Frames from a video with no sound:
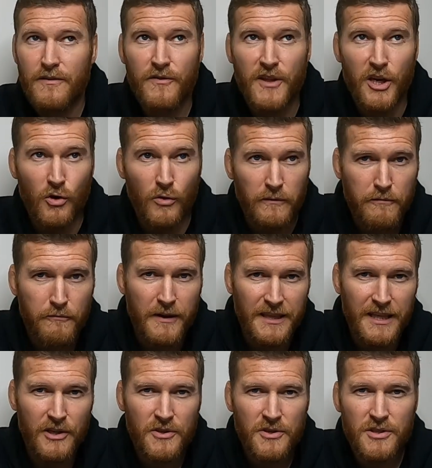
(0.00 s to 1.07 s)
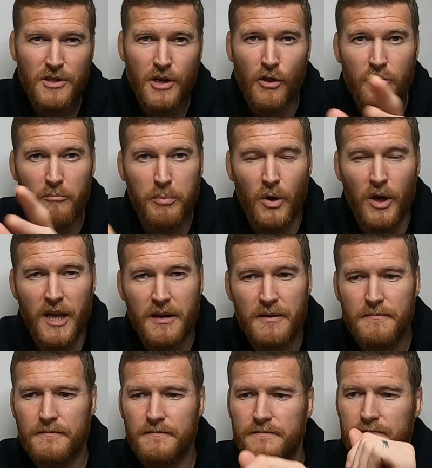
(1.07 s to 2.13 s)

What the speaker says: the unfriendliness or the bullying.